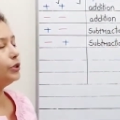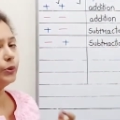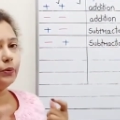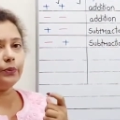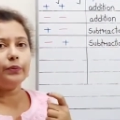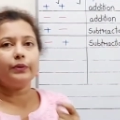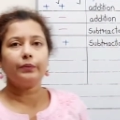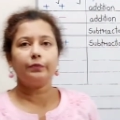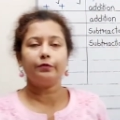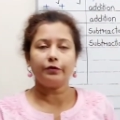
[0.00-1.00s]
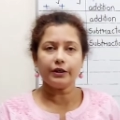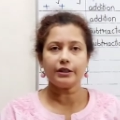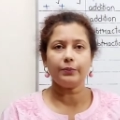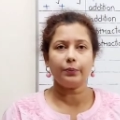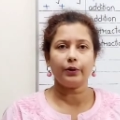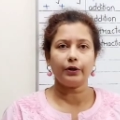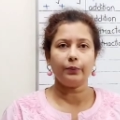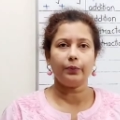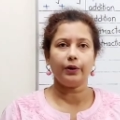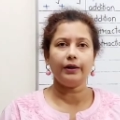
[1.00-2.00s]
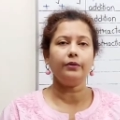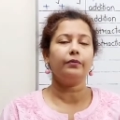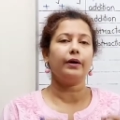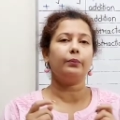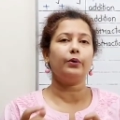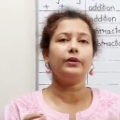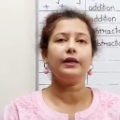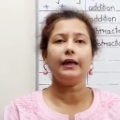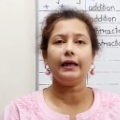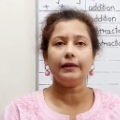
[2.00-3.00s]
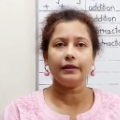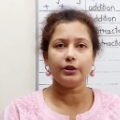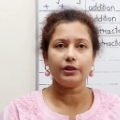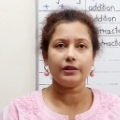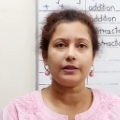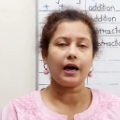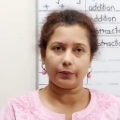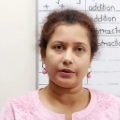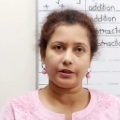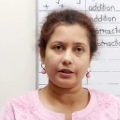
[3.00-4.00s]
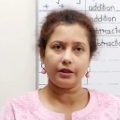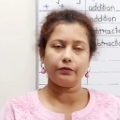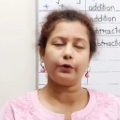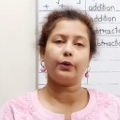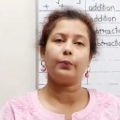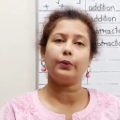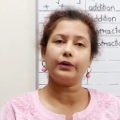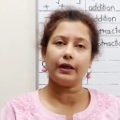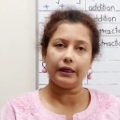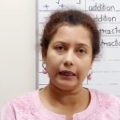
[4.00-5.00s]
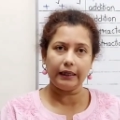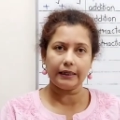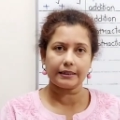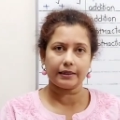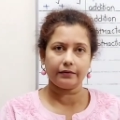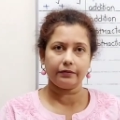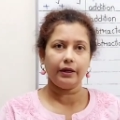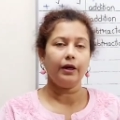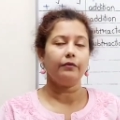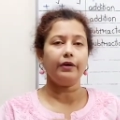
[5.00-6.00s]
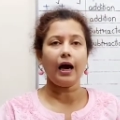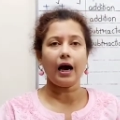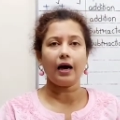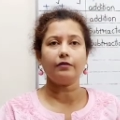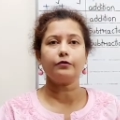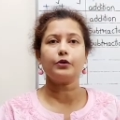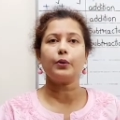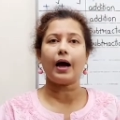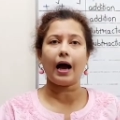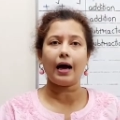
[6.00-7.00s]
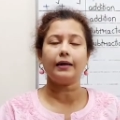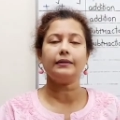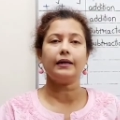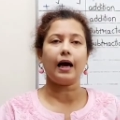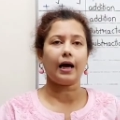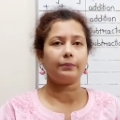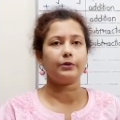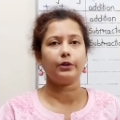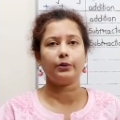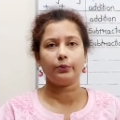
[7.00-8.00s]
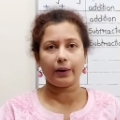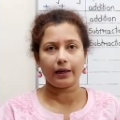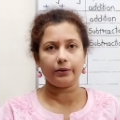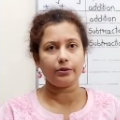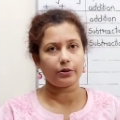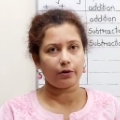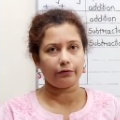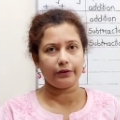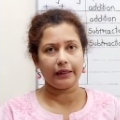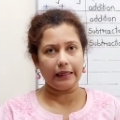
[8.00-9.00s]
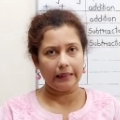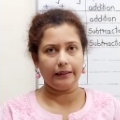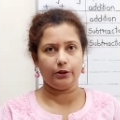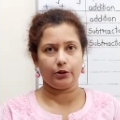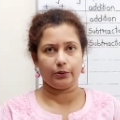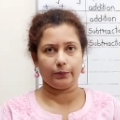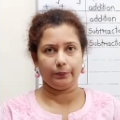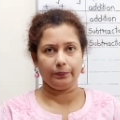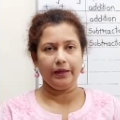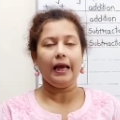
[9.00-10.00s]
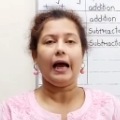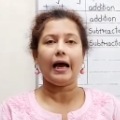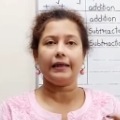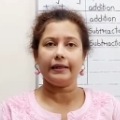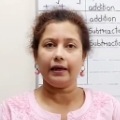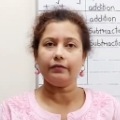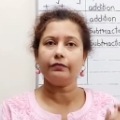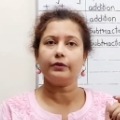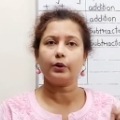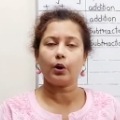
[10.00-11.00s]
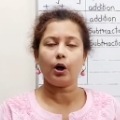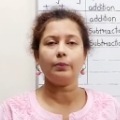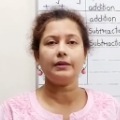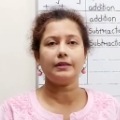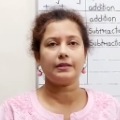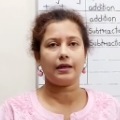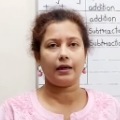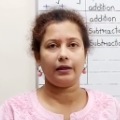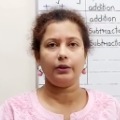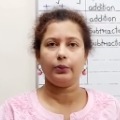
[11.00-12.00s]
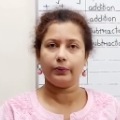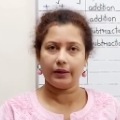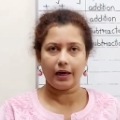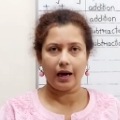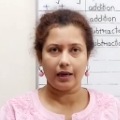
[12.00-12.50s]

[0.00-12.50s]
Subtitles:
So first important point, when both the integers are positive or both are negative, we have to add the absolute values of the integer and give the common sign to the